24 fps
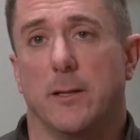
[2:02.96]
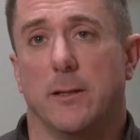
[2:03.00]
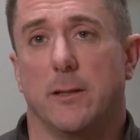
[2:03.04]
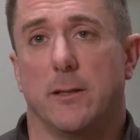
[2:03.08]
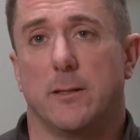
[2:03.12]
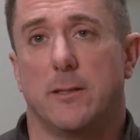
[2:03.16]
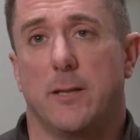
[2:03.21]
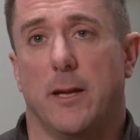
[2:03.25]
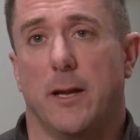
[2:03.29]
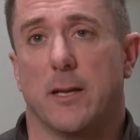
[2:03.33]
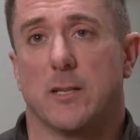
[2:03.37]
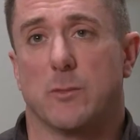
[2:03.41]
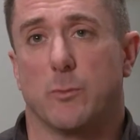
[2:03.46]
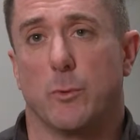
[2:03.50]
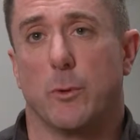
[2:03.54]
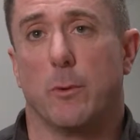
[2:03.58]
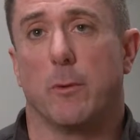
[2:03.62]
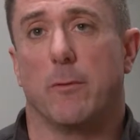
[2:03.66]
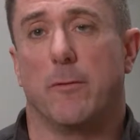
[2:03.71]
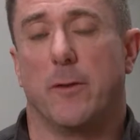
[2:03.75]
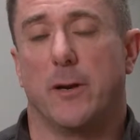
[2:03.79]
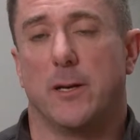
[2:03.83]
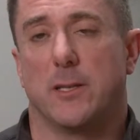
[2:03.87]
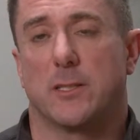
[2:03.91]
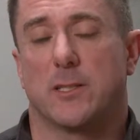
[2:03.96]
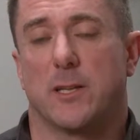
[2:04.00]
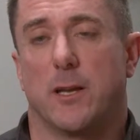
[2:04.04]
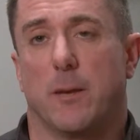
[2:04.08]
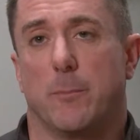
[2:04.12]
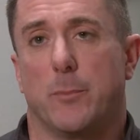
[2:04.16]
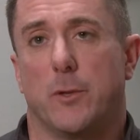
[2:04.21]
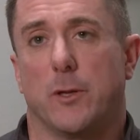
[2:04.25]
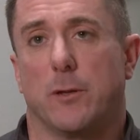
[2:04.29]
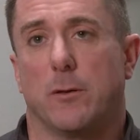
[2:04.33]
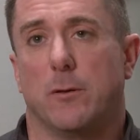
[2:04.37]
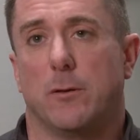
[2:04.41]
the test, we were very
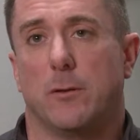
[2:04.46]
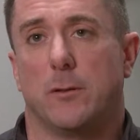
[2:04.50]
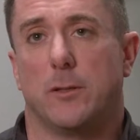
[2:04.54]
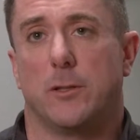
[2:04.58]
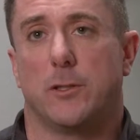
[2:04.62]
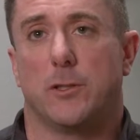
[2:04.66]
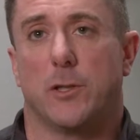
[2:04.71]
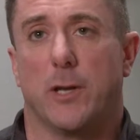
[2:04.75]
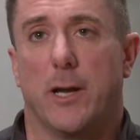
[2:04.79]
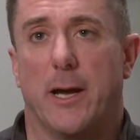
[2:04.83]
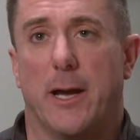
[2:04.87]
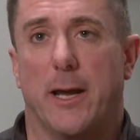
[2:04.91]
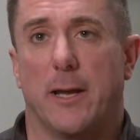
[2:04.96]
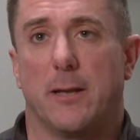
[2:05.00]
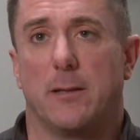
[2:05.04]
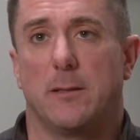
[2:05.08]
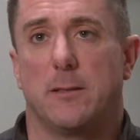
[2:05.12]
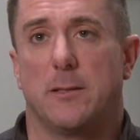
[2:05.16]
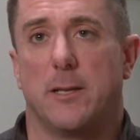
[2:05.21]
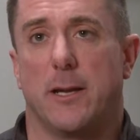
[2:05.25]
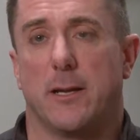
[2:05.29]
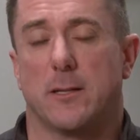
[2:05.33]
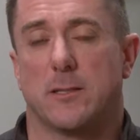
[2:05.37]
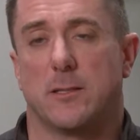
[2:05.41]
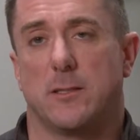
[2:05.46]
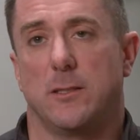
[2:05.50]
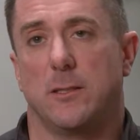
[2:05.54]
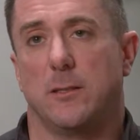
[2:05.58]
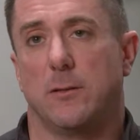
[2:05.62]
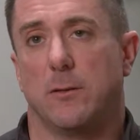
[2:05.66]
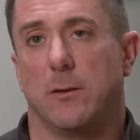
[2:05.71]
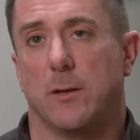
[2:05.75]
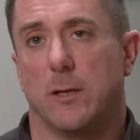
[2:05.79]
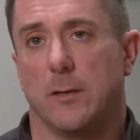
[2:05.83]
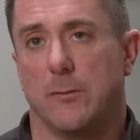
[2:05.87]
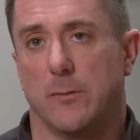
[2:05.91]
skeptical to try testing
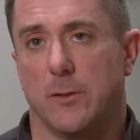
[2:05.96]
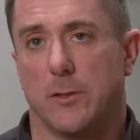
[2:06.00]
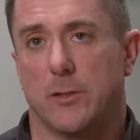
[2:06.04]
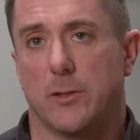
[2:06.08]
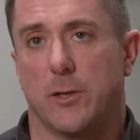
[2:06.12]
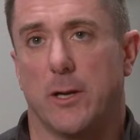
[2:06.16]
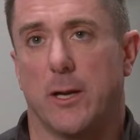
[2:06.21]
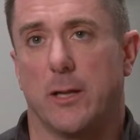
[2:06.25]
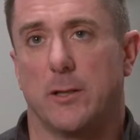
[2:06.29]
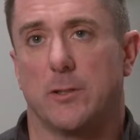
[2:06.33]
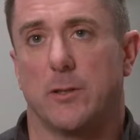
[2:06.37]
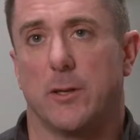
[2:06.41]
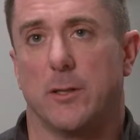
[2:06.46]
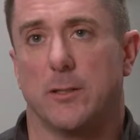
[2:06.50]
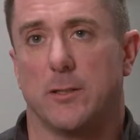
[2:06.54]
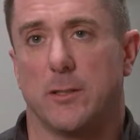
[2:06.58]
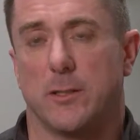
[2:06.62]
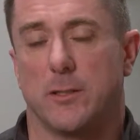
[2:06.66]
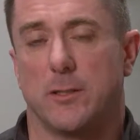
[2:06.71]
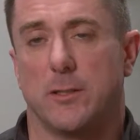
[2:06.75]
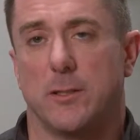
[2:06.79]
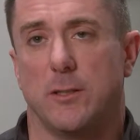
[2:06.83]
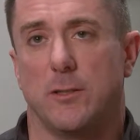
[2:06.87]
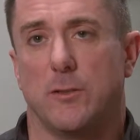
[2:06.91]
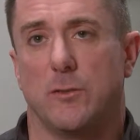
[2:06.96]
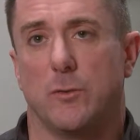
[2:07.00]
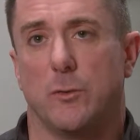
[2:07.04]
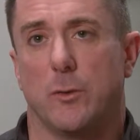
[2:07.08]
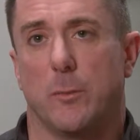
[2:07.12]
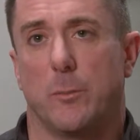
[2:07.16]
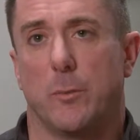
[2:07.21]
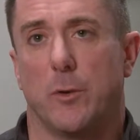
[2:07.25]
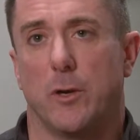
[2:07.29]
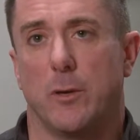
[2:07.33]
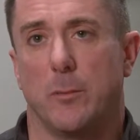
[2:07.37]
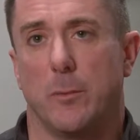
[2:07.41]
or even try transitioning to a
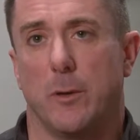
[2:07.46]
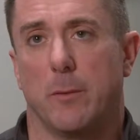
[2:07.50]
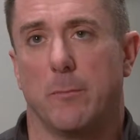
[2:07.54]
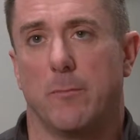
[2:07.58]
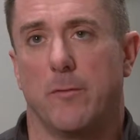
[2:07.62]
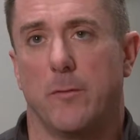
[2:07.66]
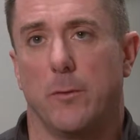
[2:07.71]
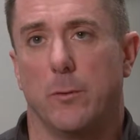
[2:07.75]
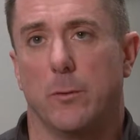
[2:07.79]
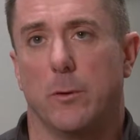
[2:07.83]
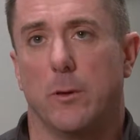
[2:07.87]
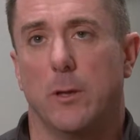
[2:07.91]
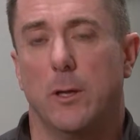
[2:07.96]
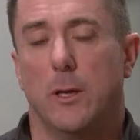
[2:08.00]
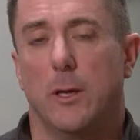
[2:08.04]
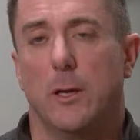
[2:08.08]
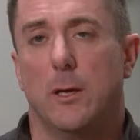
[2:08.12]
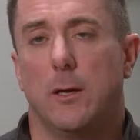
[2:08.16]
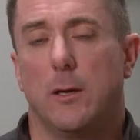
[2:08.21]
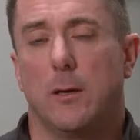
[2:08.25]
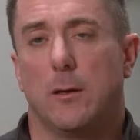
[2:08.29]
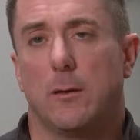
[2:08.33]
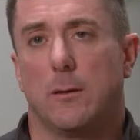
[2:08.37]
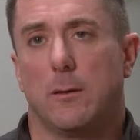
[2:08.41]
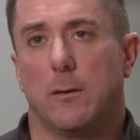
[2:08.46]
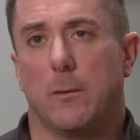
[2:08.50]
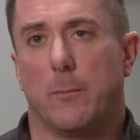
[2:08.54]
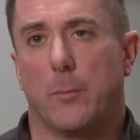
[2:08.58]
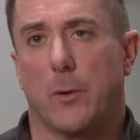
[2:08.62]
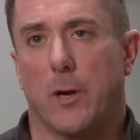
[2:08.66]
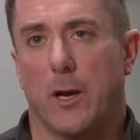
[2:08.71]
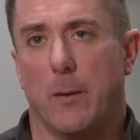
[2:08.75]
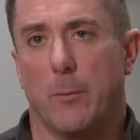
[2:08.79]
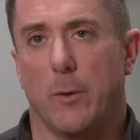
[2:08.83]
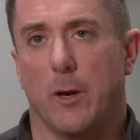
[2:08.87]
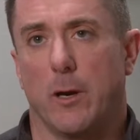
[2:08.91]
premium fuel. The
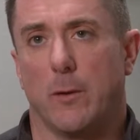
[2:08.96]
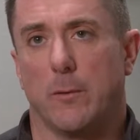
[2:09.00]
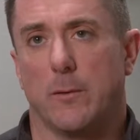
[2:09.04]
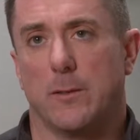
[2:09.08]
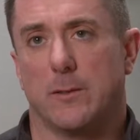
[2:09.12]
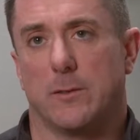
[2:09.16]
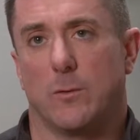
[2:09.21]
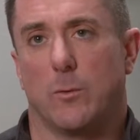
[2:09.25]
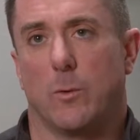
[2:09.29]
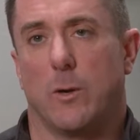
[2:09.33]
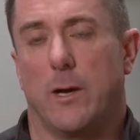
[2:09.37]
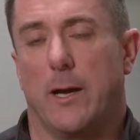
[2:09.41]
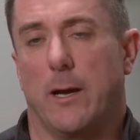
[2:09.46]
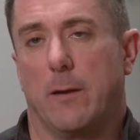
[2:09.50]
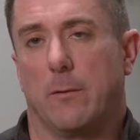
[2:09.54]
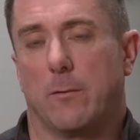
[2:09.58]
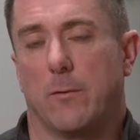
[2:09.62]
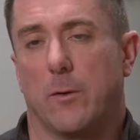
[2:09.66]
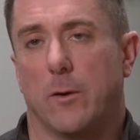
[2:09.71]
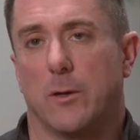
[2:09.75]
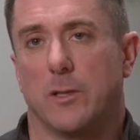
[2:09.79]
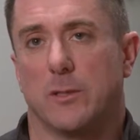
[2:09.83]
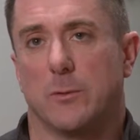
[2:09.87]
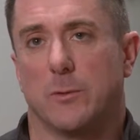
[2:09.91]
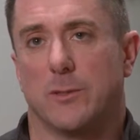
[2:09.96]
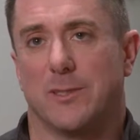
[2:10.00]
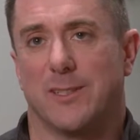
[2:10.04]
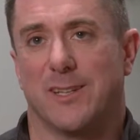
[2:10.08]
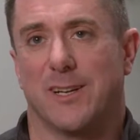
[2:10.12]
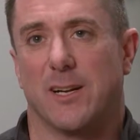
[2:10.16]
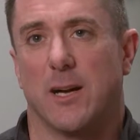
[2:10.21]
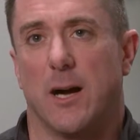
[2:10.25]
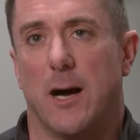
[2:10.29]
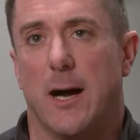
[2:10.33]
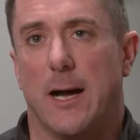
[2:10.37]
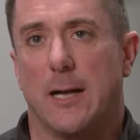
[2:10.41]
primary reason why, of course, was the
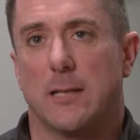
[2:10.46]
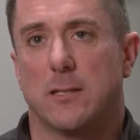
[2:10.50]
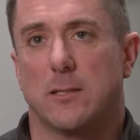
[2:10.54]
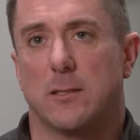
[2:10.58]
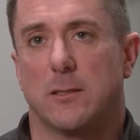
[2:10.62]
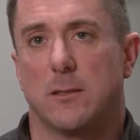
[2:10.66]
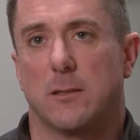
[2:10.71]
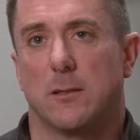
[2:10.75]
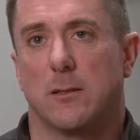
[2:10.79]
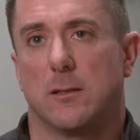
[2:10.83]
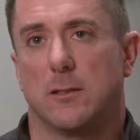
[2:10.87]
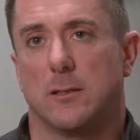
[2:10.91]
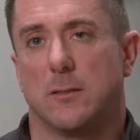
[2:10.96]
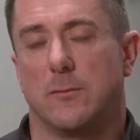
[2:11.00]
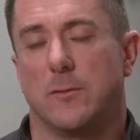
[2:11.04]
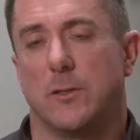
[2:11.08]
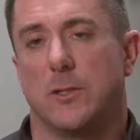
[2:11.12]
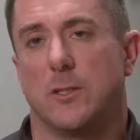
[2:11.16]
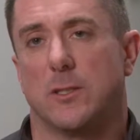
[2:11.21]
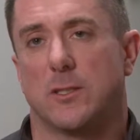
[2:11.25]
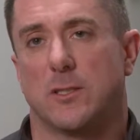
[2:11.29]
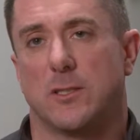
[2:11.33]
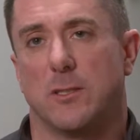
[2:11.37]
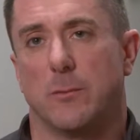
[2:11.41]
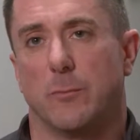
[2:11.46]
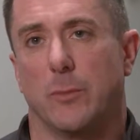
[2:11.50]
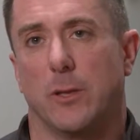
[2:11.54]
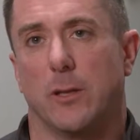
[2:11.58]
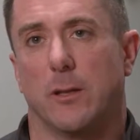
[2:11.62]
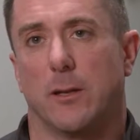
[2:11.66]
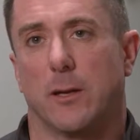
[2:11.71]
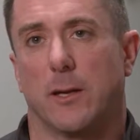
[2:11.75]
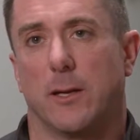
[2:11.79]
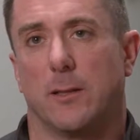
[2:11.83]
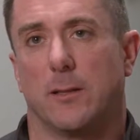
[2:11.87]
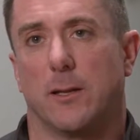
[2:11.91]
cost, because if you just simply
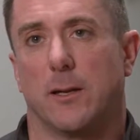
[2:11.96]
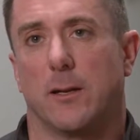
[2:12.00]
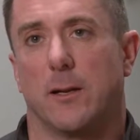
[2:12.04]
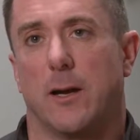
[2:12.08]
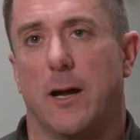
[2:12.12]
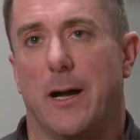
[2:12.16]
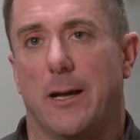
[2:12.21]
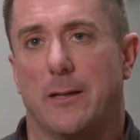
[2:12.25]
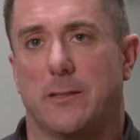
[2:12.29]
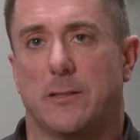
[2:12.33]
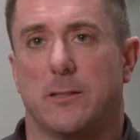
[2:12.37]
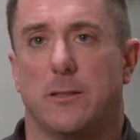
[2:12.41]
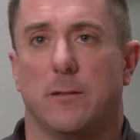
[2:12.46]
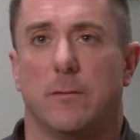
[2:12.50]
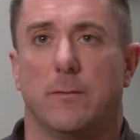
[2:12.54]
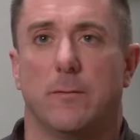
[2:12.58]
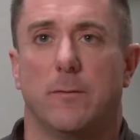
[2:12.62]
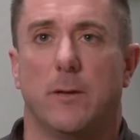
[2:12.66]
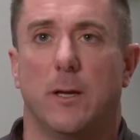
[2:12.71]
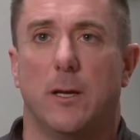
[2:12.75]
look at the cost of